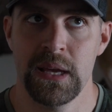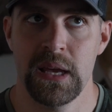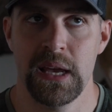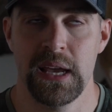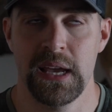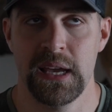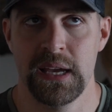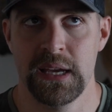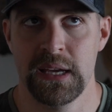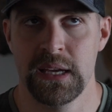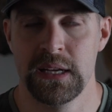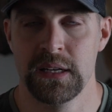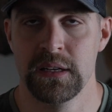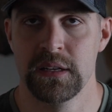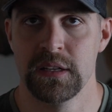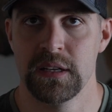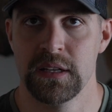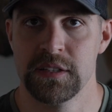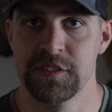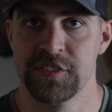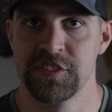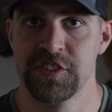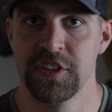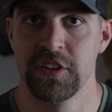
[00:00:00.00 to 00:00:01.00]
and
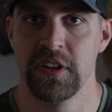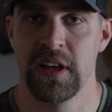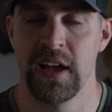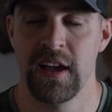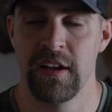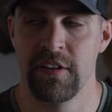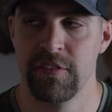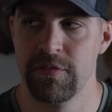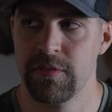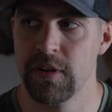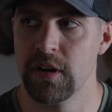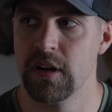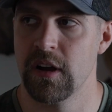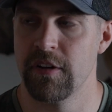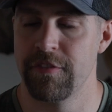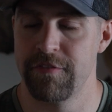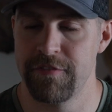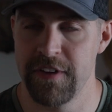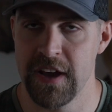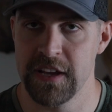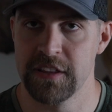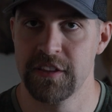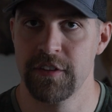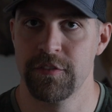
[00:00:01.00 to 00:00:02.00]
still have
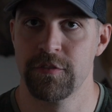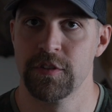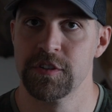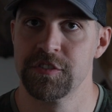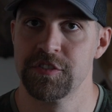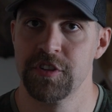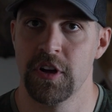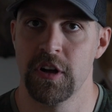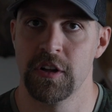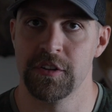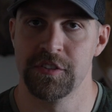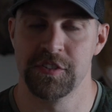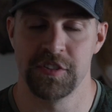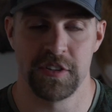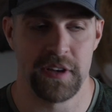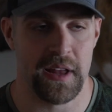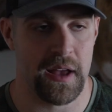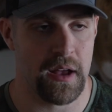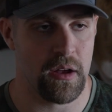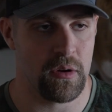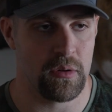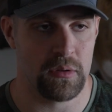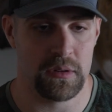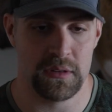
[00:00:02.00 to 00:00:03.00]
effective results? So
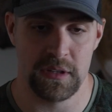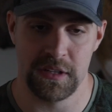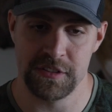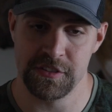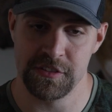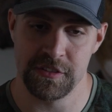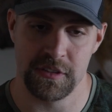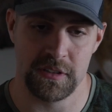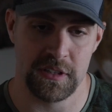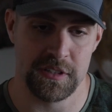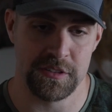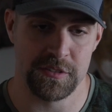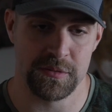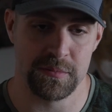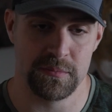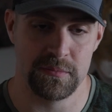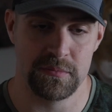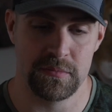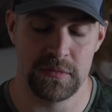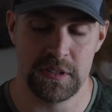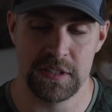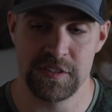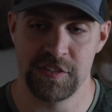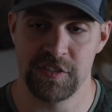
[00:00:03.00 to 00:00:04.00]
now let's
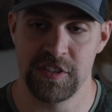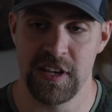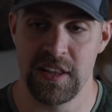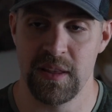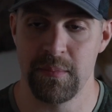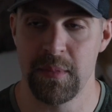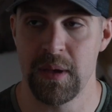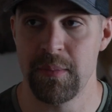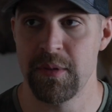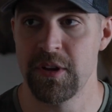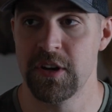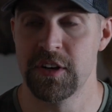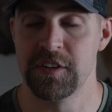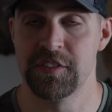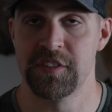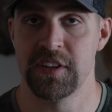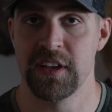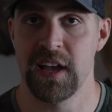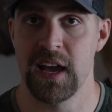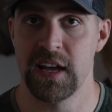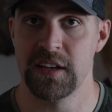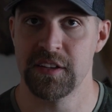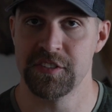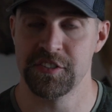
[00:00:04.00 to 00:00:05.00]
say that maybe you're just the
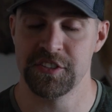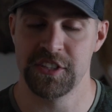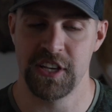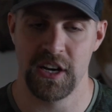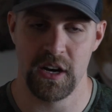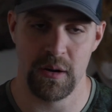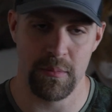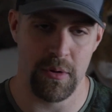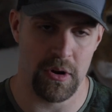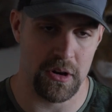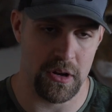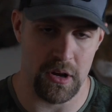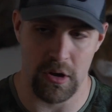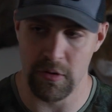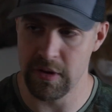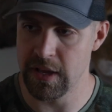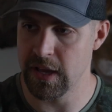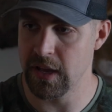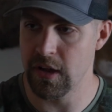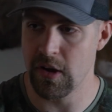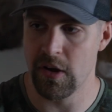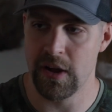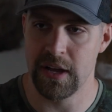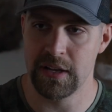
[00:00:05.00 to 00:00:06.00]
guy who doesn't care about it. Okay,
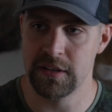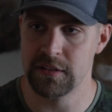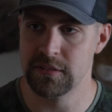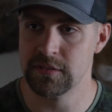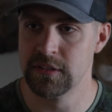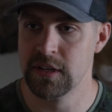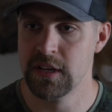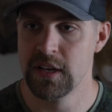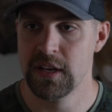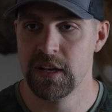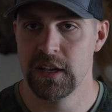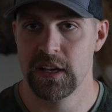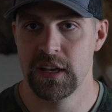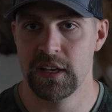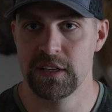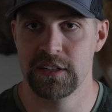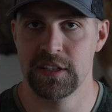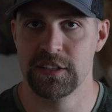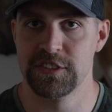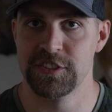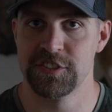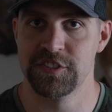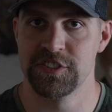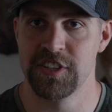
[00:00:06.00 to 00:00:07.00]
go ahead and
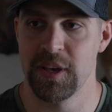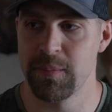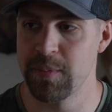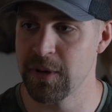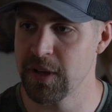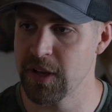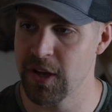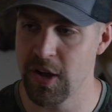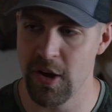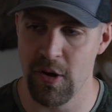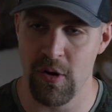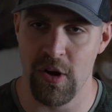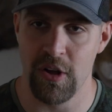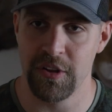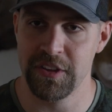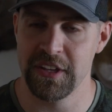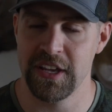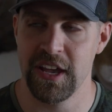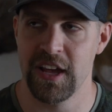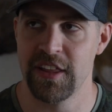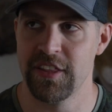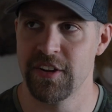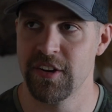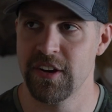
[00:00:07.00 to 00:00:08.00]
just skip it and go all
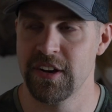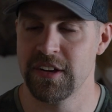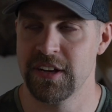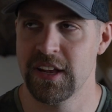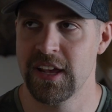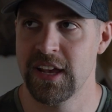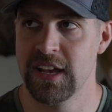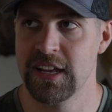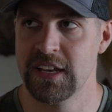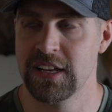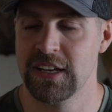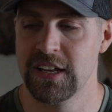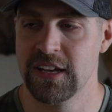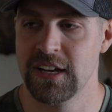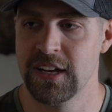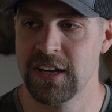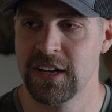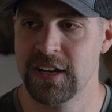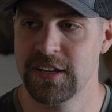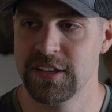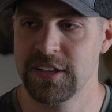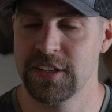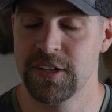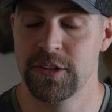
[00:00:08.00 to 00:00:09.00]
together and
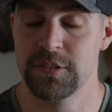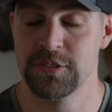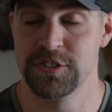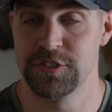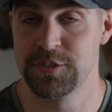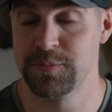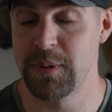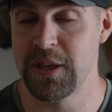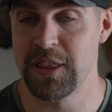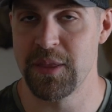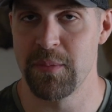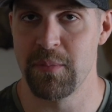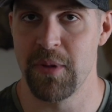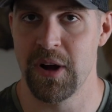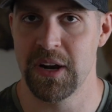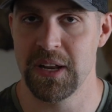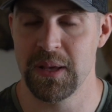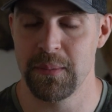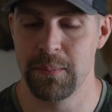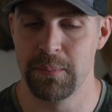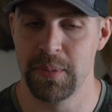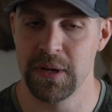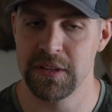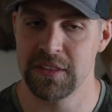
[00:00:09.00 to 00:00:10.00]
just spend the
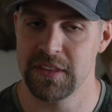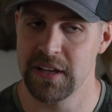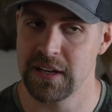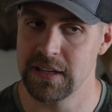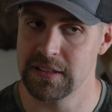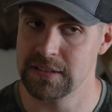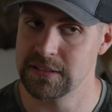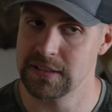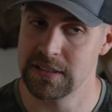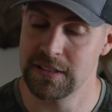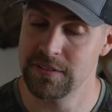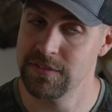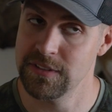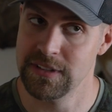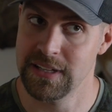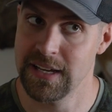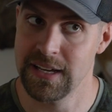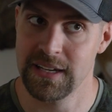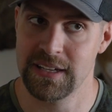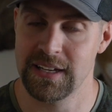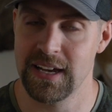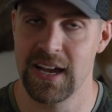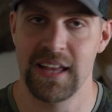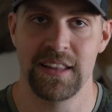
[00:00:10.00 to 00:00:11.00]
money. But even
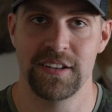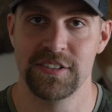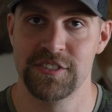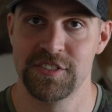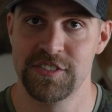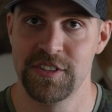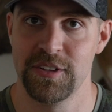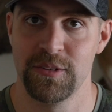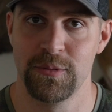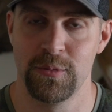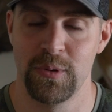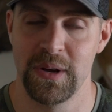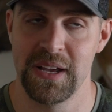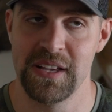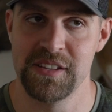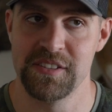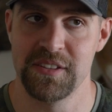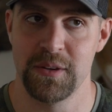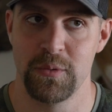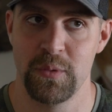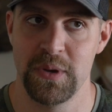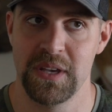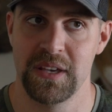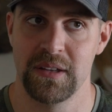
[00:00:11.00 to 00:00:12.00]
that guy, there's still ways
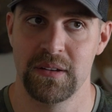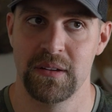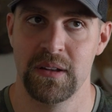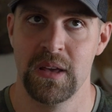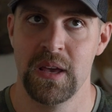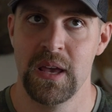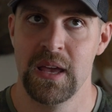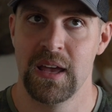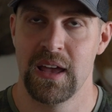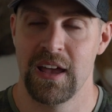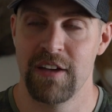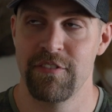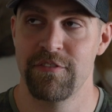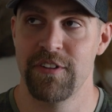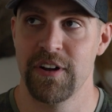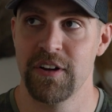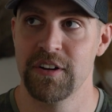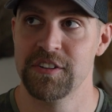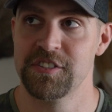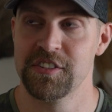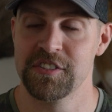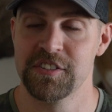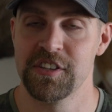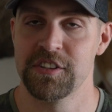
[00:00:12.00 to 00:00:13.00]
that we can have
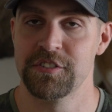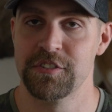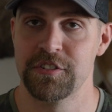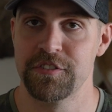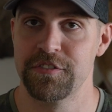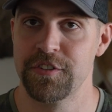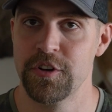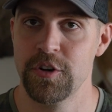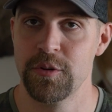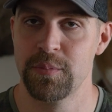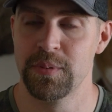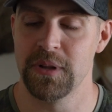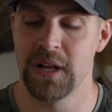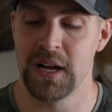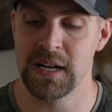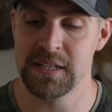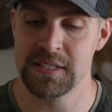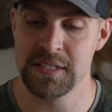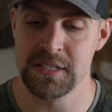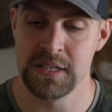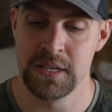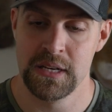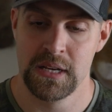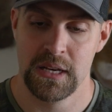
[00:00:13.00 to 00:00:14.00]
very successful food
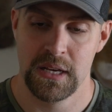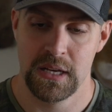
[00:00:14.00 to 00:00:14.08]
plots